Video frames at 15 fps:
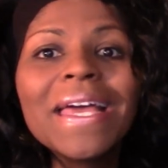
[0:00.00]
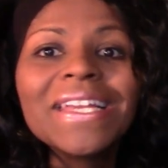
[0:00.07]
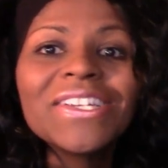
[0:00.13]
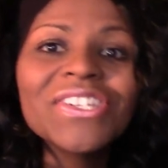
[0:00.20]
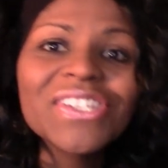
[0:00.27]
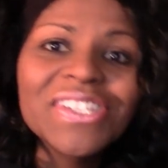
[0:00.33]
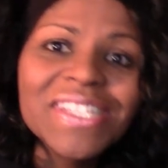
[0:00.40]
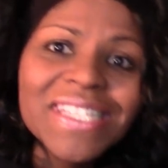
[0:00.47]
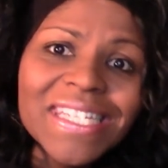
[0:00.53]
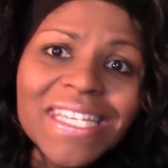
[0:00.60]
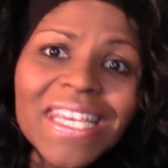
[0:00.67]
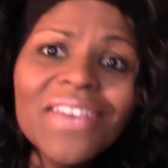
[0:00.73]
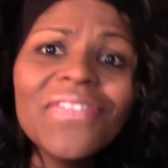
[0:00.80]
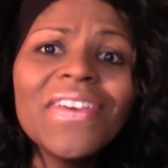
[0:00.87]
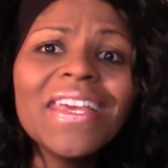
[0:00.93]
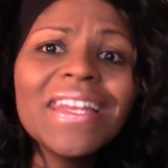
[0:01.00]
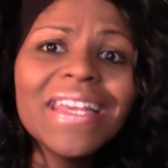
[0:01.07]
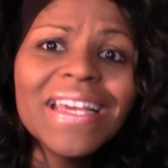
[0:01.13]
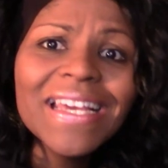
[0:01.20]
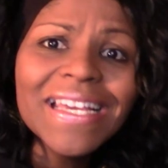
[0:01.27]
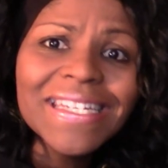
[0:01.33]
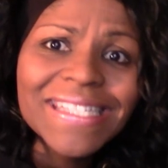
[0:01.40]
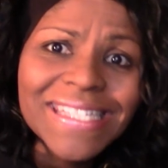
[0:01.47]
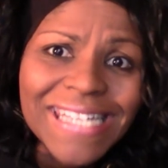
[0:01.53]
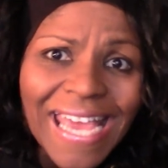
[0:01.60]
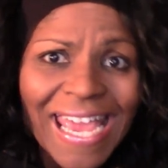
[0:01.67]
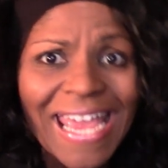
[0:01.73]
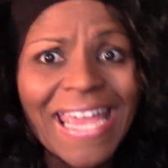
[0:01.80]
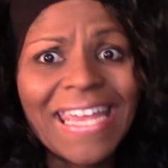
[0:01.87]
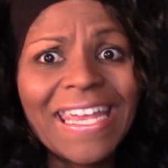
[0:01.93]
Just give it a
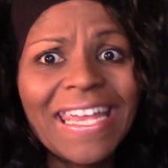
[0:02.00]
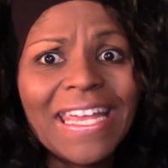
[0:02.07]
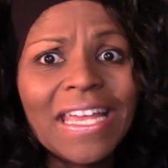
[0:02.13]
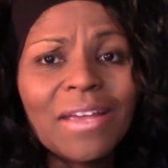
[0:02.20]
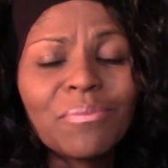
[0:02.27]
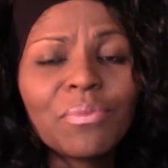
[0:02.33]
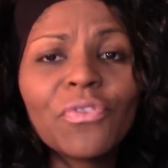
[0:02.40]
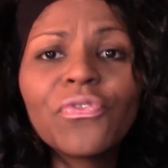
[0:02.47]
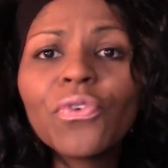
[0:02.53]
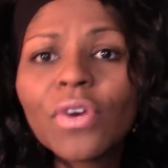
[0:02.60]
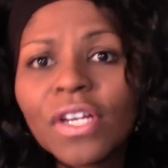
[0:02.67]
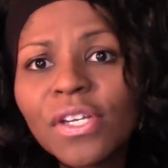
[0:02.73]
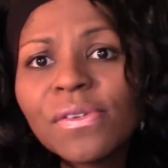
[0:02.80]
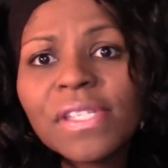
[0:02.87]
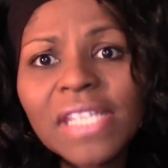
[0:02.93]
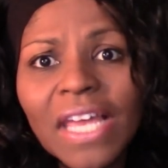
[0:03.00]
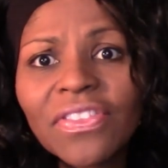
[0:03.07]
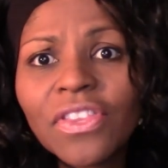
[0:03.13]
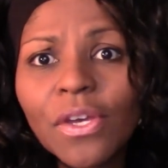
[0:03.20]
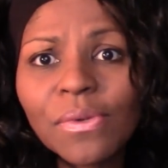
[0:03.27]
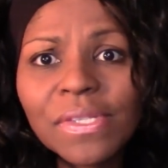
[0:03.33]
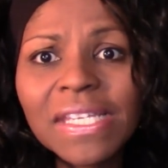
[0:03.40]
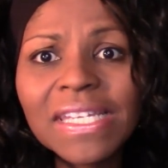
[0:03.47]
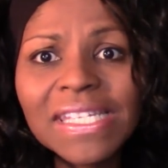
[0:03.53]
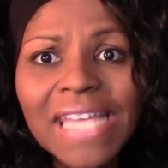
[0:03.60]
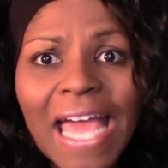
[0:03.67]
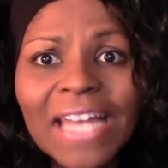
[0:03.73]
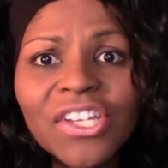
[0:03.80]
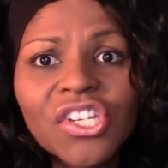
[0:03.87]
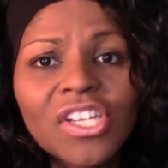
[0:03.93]
day before you set those
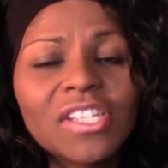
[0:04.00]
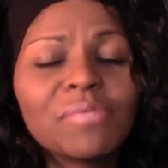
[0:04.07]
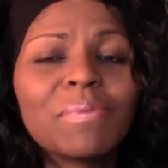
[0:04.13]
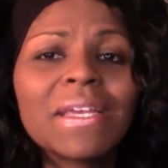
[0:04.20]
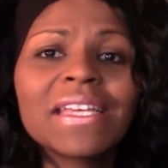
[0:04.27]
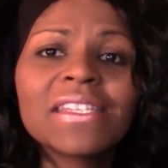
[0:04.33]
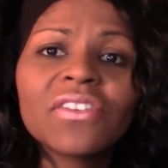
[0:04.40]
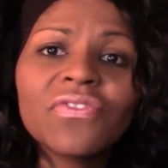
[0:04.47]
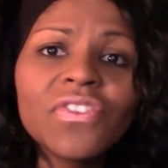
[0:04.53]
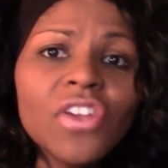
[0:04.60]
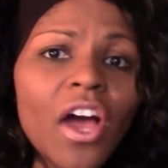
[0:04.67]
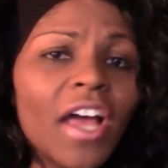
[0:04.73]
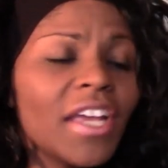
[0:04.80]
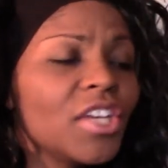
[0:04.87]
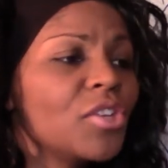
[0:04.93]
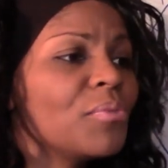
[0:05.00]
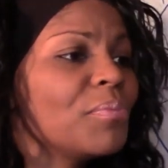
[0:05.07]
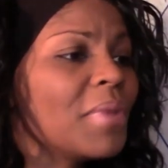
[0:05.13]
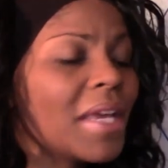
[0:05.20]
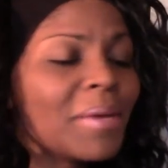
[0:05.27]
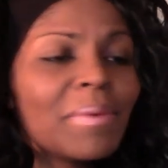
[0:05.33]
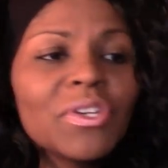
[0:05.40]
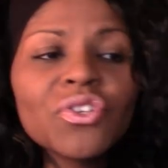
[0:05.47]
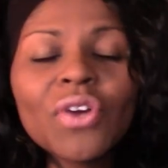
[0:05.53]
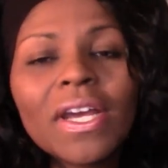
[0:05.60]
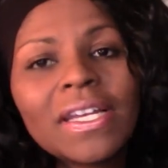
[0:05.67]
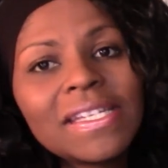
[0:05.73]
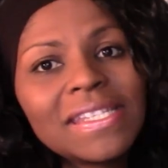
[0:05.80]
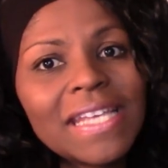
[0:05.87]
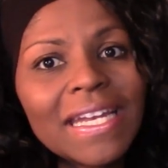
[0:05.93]
intentions because if not you may be trying
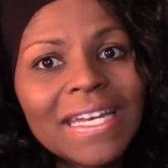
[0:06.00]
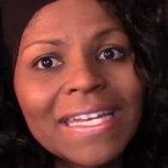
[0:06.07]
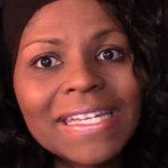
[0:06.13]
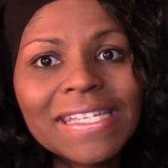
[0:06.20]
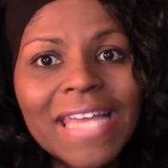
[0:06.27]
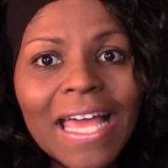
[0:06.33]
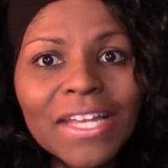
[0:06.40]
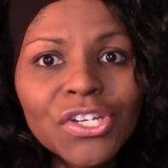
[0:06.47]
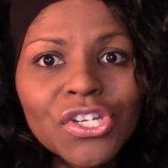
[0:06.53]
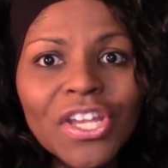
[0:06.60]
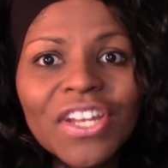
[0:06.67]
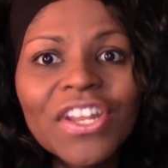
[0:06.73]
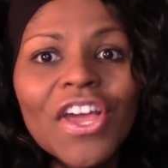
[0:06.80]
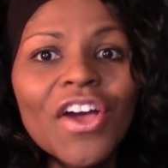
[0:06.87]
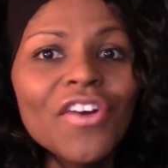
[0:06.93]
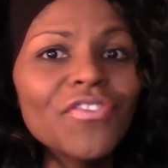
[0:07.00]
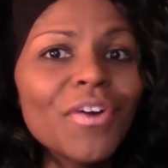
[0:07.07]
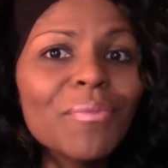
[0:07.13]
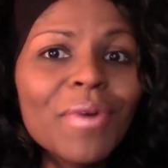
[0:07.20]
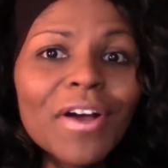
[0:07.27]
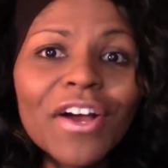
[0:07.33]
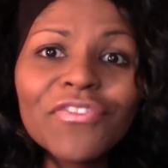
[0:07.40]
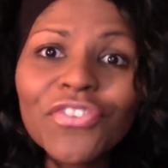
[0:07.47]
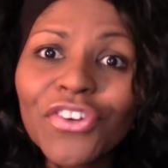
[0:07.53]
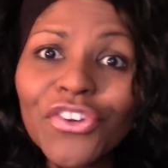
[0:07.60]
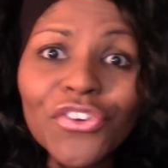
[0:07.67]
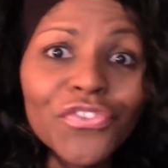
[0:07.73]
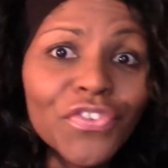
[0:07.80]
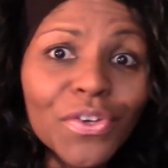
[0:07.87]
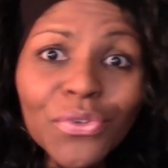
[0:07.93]
to set an intention from for
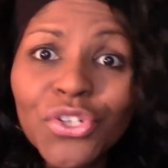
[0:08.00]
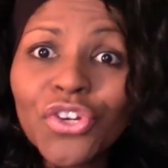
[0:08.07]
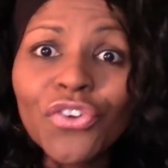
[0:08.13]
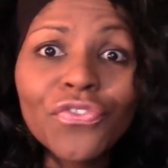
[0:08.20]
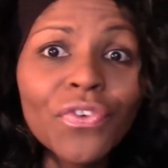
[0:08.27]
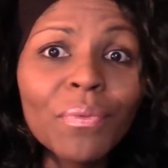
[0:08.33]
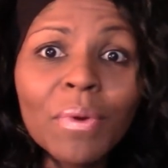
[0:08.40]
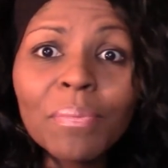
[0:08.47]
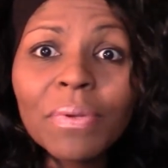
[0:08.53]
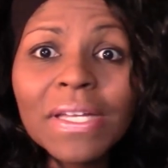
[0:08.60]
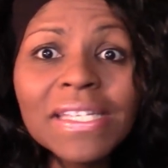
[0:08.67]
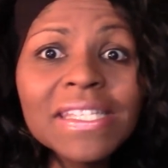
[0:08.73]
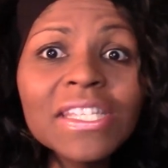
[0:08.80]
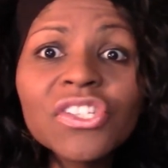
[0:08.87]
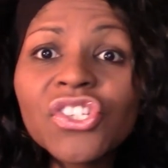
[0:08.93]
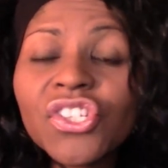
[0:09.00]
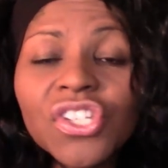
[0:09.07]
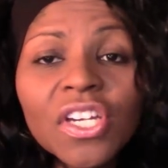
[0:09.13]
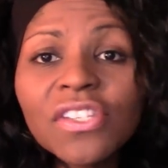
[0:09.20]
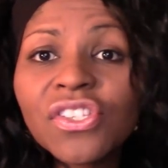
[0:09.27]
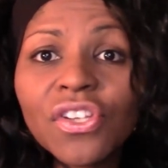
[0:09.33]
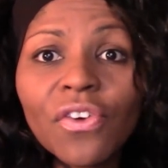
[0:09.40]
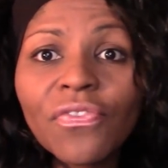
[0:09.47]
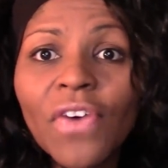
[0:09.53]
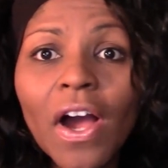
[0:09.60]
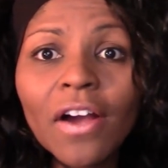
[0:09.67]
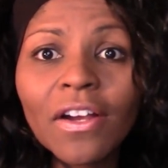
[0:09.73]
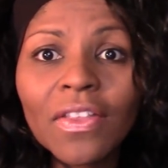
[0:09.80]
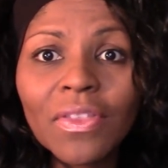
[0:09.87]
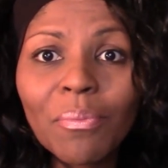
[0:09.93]
your future from a place that's just so
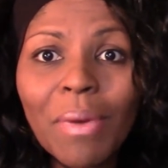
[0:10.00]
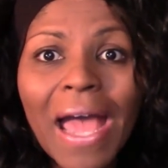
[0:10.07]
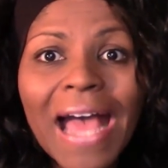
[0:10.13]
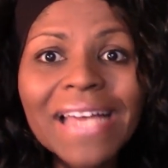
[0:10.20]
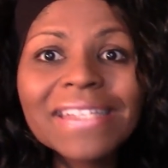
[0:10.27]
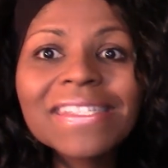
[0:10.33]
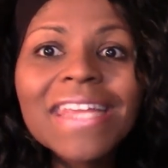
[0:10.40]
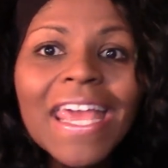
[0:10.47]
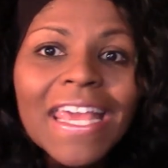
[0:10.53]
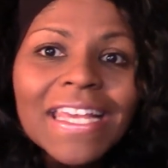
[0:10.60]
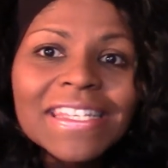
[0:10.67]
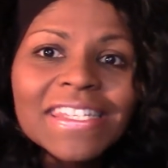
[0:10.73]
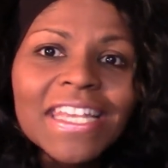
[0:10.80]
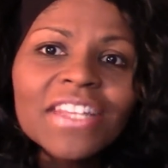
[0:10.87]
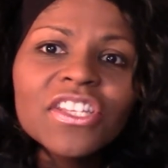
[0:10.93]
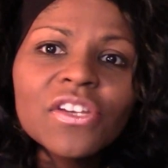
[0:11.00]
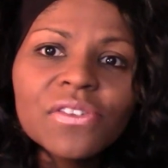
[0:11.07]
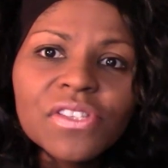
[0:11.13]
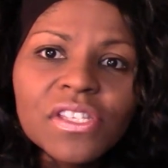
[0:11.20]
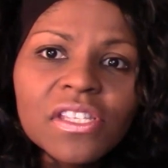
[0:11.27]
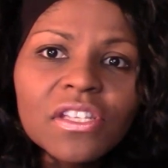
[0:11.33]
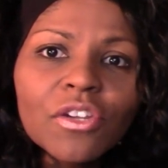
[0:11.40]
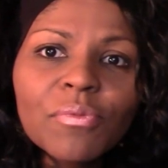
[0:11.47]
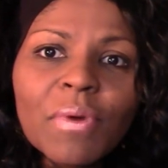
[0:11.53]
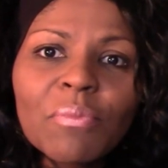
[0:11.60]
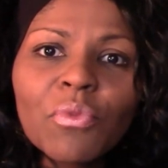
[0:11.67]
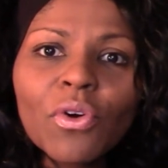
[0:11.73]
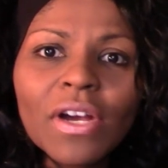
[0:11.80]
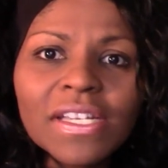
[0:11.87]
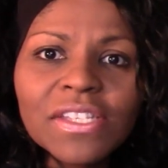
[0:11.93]
far in the past instead use this a little bit
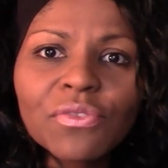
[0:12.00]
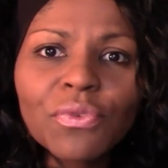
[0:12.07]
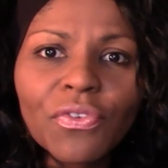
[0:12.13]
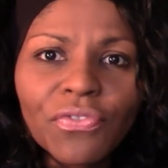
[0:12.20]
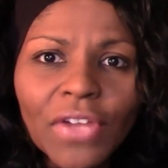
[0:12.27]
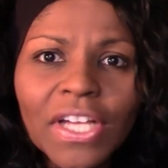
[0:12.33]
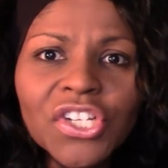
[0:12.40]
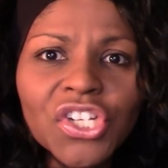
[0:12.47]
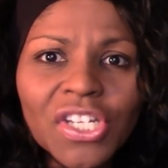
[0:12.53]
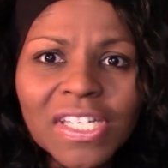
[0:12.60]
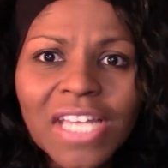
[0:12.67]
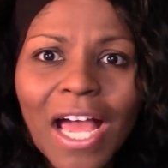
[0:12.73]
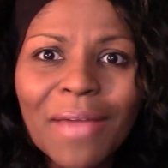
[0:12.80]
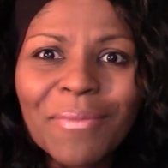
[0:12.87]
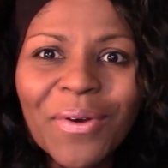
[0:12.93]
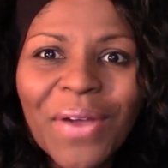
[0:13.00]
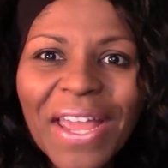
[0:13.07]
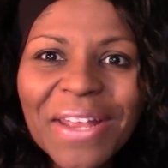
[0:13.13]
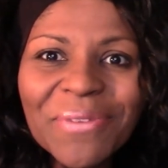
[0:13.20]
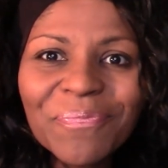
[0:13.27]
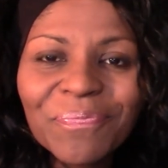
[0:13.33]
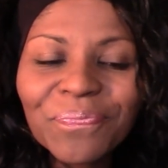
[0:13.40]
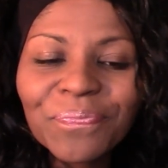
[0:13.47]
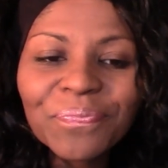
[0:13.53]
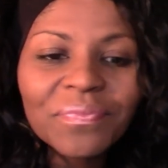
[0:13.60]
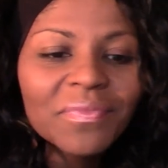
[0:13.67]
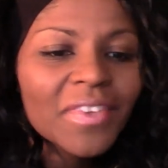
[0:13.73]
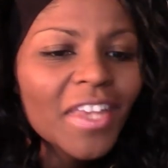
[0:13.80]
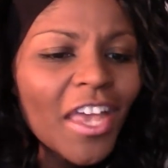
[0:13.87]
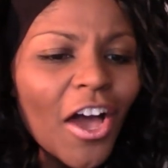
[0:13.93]
more as a reflection time okay
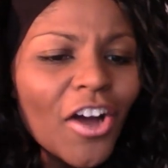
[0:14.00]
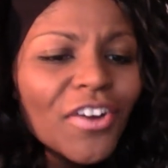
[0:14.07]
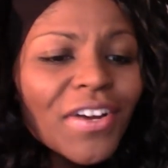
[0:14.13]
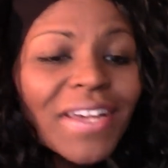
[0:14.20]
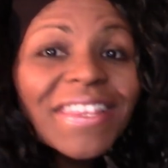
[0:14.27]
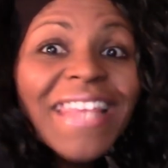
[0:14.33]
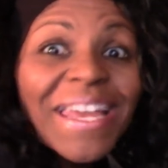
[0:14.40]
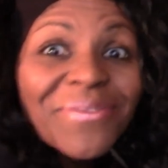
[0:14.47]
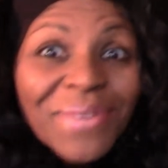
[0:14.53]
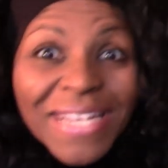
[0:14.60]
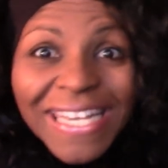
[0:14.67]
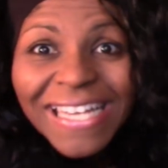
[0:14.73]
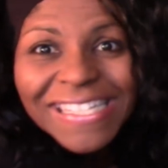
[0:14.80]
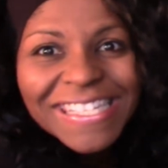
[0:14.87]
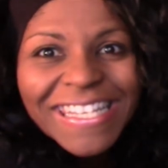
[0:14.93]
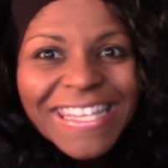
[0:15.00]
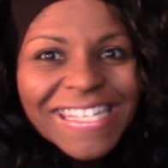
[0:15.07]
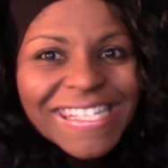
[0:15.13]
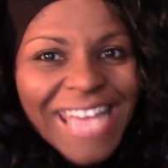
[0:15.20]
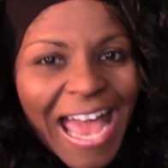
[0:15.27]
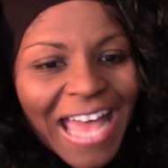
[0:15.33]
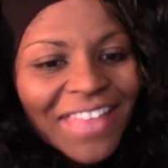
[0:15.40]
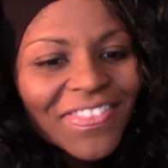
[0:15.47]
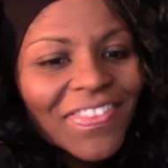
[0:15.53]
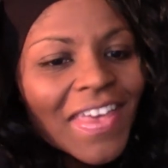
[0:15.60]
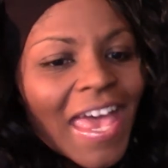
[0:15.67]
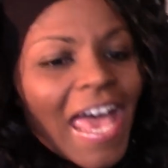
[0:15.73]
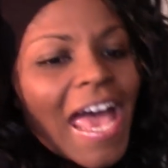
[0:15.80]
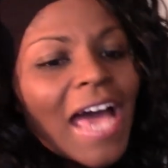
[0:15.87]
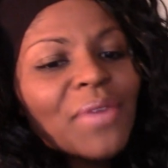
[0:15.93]
all right, then we get to the 10th,
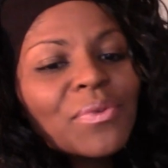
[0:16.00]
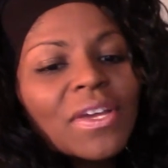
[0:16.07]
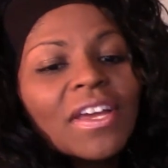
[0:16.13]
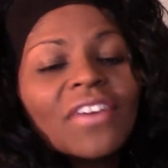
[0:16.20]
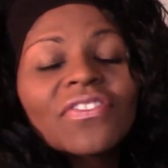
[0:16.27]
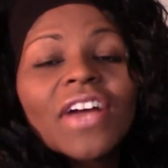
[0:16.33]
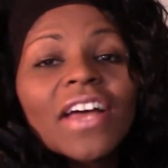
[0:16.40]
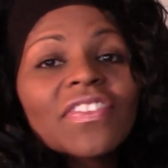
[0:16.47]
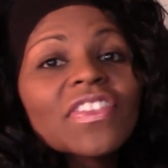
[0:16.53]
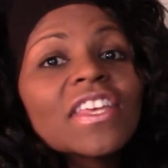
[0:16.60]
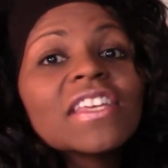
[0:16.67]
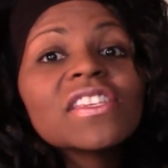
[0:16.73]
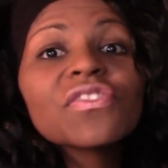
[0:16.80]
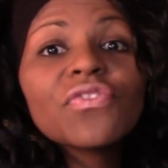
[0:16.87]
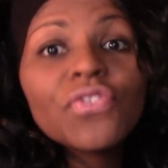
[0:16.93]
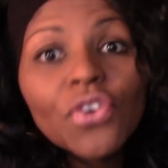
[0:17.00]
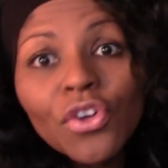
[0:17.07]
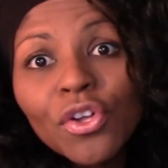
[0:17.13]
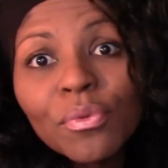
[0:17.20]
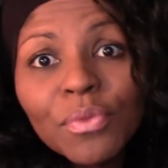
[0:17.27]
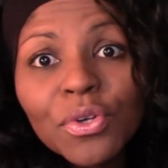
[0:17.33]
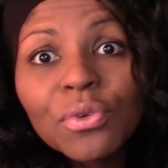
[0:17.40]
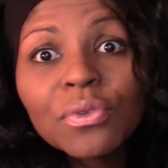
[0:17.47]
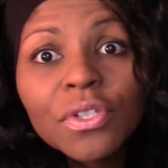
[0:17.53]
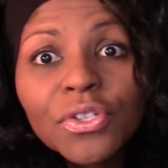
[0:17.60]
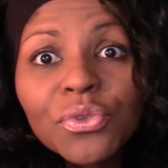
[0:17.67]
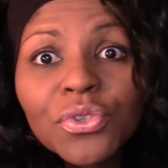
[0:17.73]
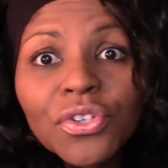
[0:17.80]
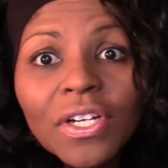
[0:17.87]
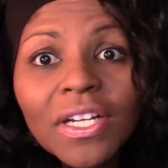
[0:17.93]
and we have got this full moon
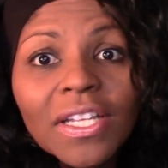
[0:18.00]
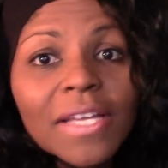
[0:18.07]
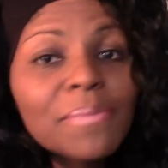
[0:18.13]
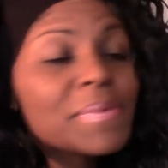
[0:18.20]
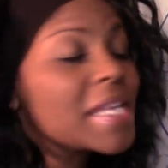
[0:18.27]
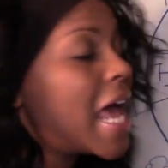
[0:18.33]
lunar eclipse